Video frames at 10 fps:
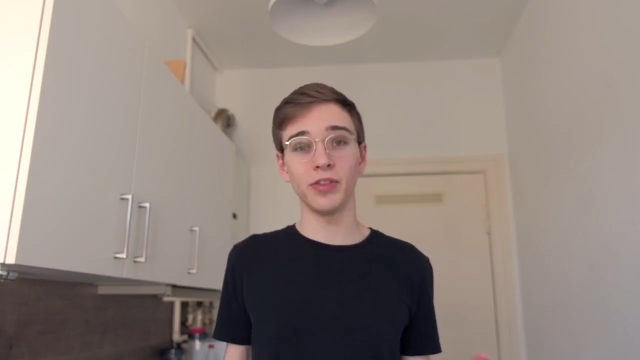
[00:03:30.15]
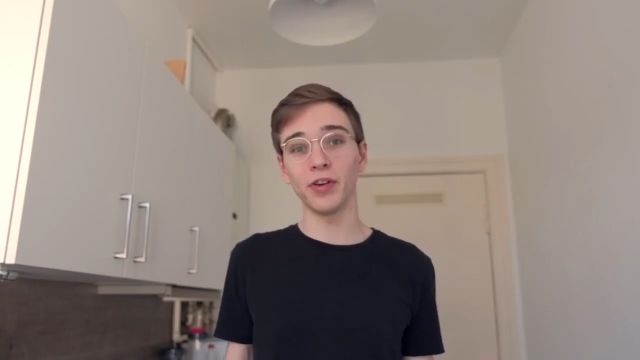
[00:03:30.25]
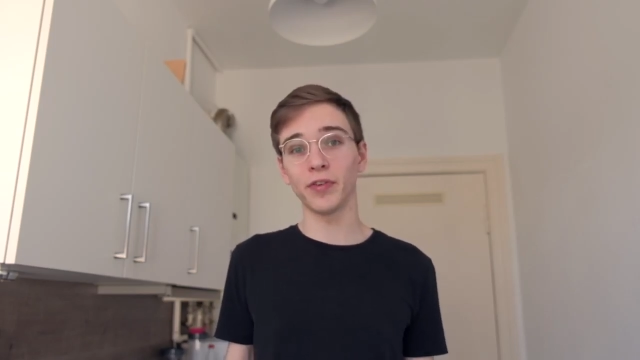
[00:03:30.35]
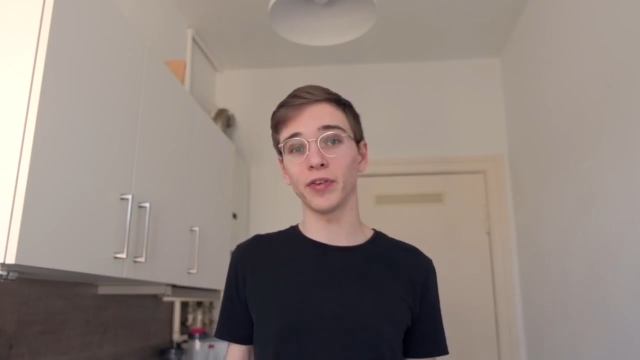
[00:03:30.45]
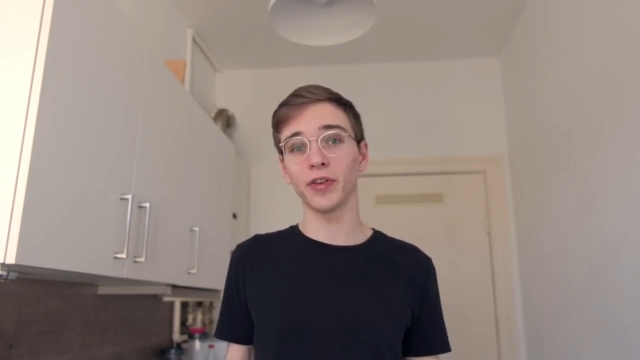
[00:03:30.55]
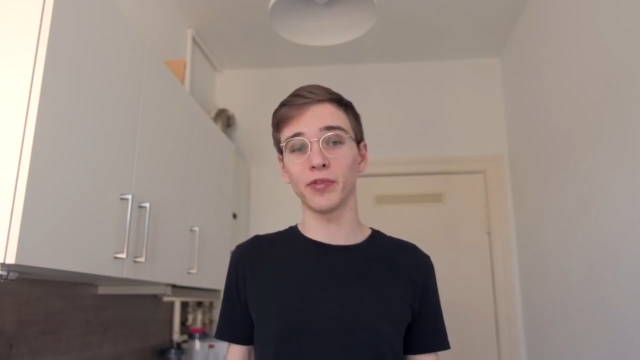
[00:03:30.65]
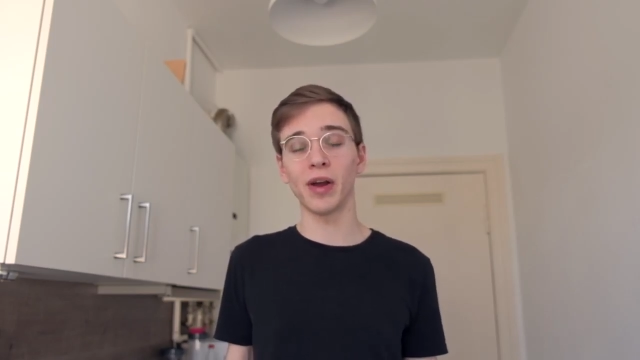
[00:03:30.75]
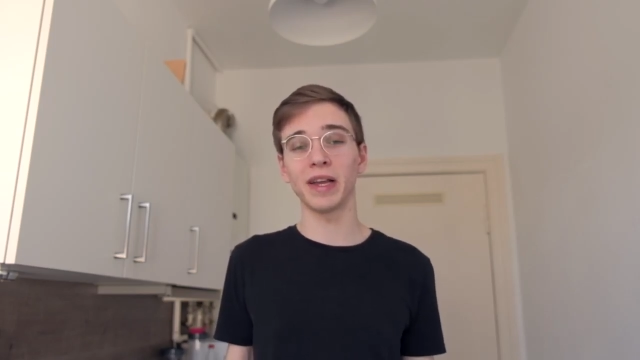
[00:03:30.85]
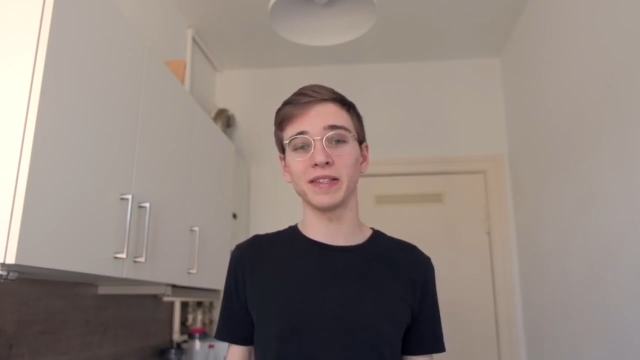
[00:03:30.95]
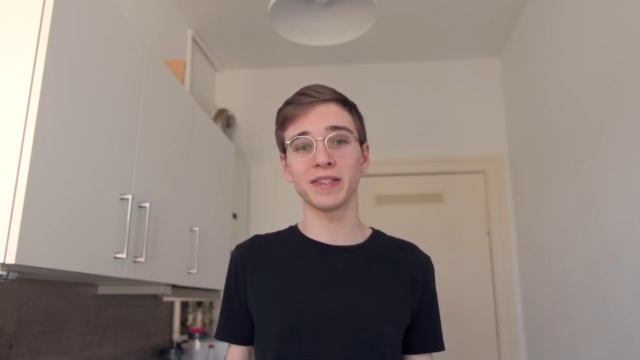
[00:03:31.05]
Therefore, the
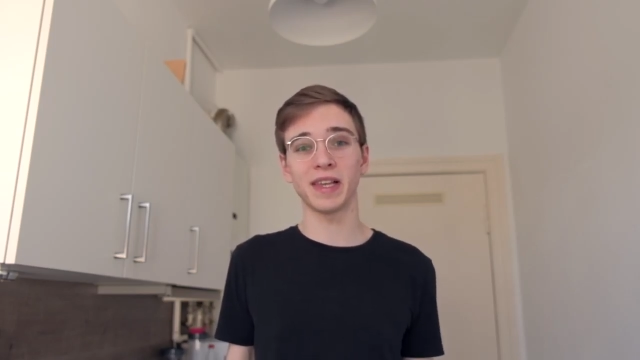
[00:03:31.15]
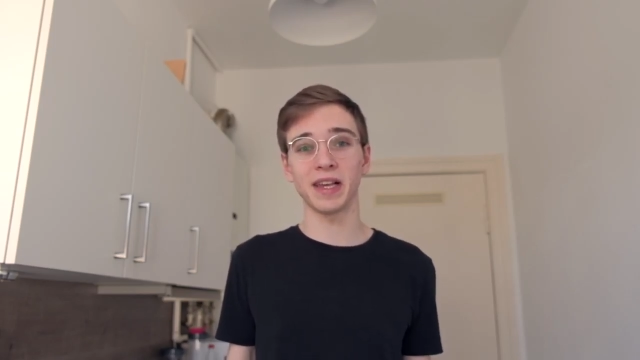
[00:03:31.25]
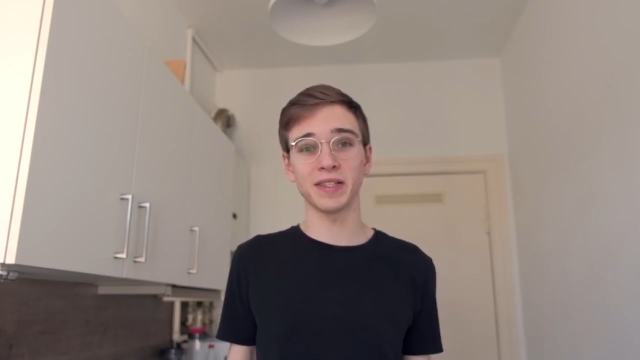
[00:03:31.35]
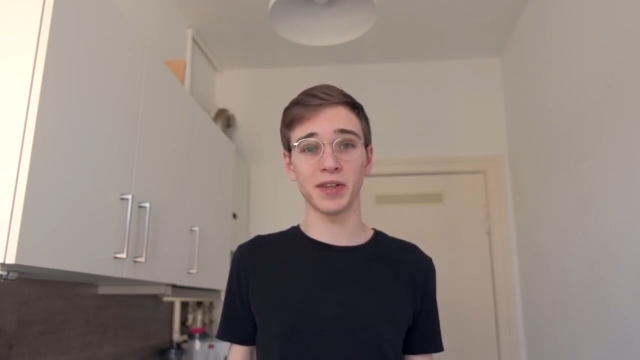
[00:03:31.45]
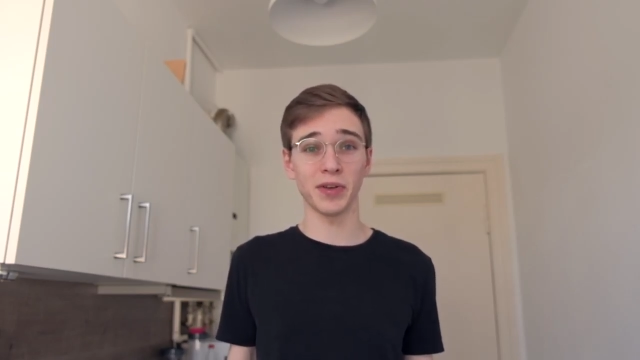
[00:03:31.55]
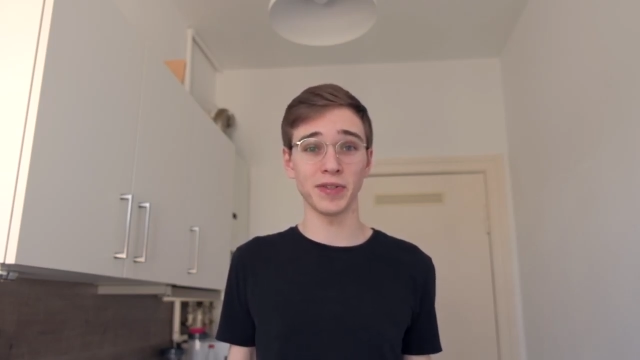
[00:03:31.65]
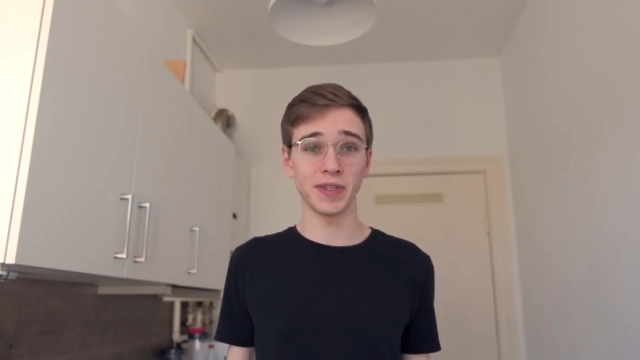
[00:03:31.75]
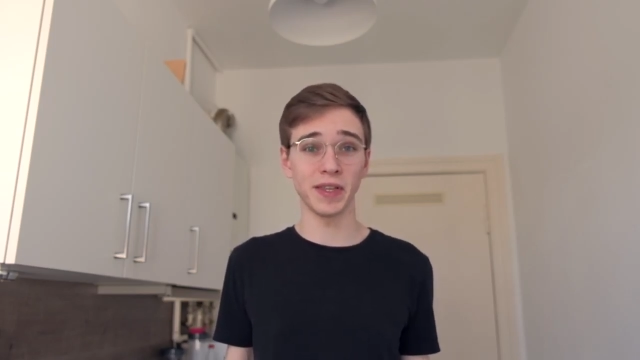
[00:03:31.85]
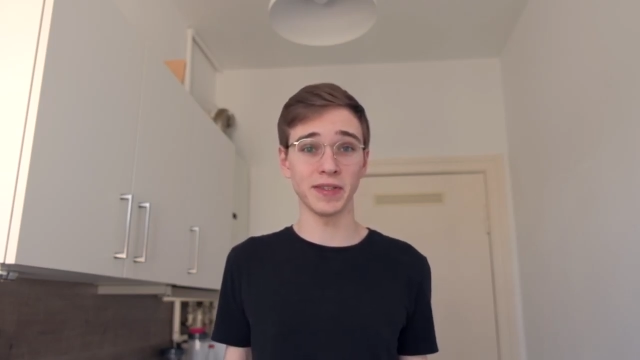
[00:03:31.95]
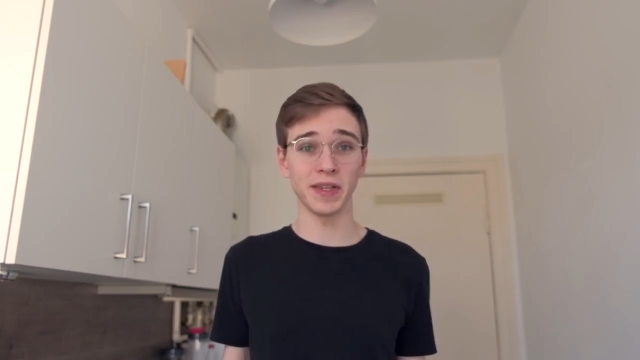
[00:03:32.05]
grind size
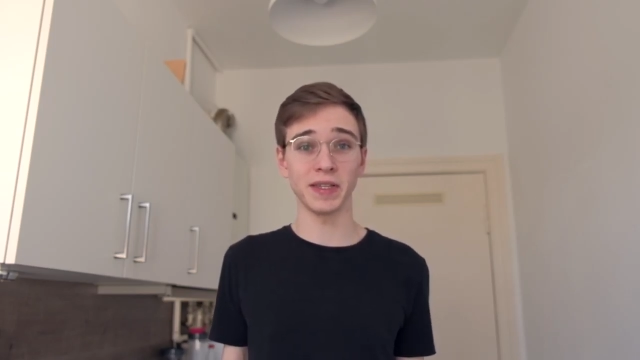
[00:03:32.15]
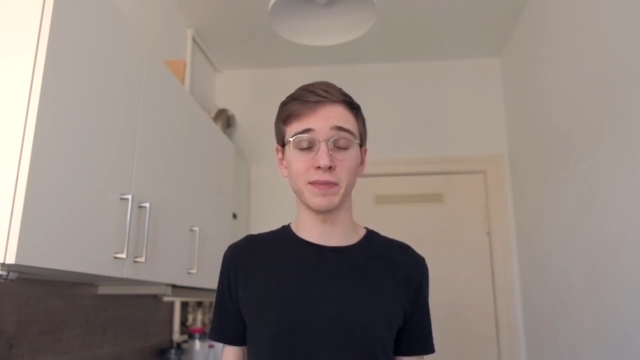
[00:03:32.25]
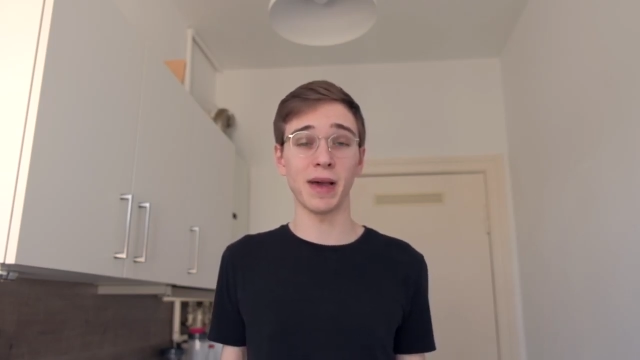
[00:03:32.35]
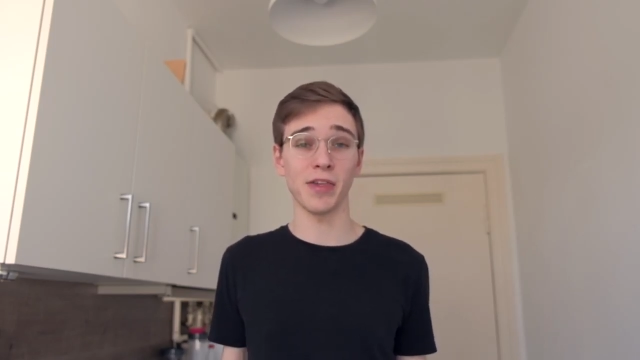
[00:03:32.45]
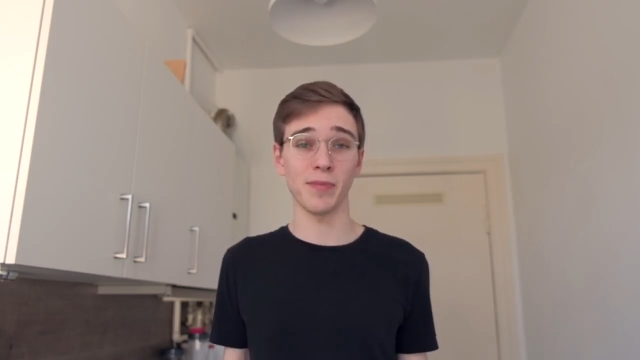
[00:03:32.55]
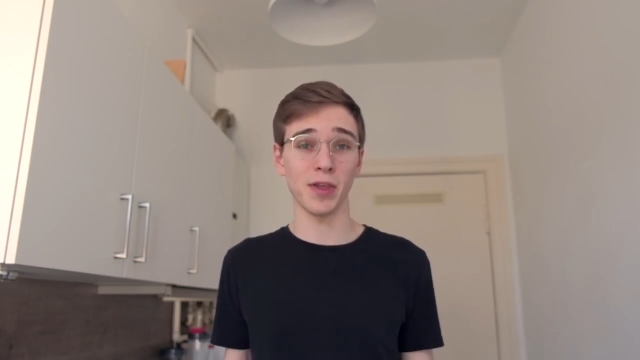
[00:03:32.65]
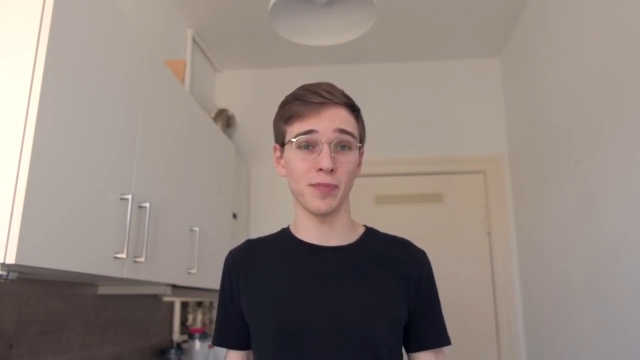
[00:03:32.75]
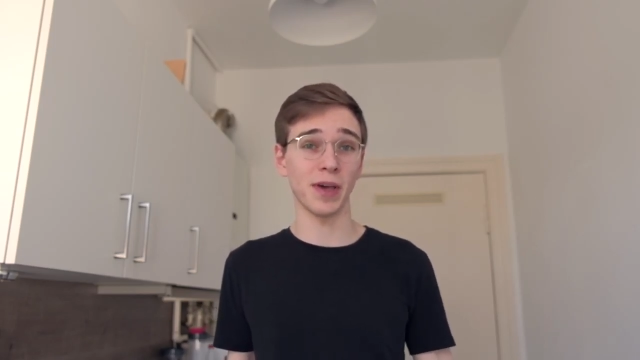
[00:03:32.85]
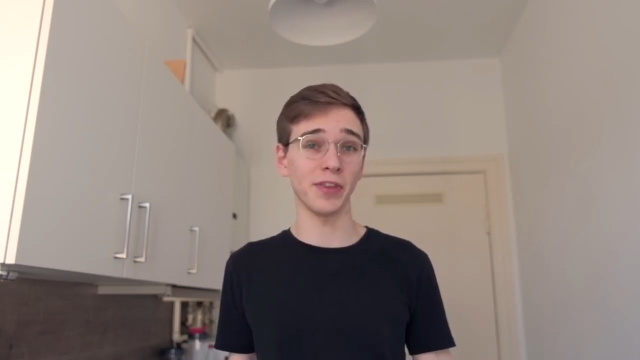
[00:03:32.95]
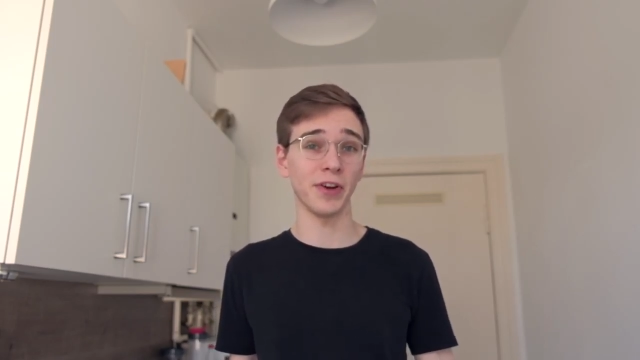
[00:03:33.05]
consistency is much,
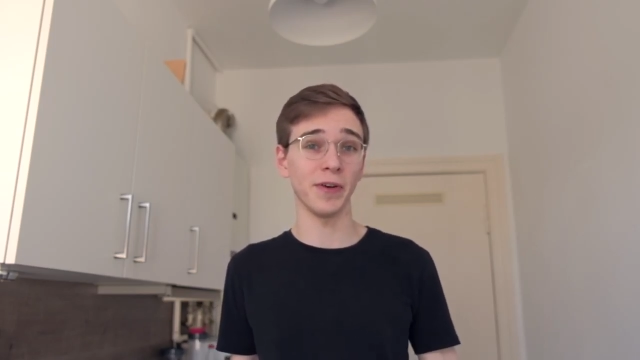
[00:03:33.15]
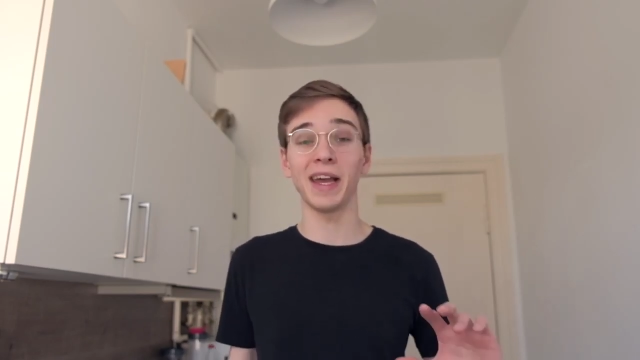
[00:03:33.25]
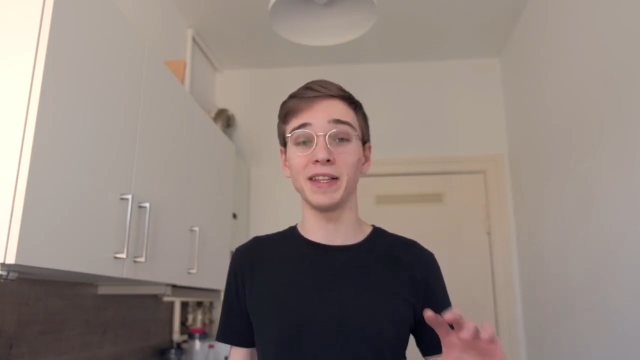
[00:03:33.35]
much better.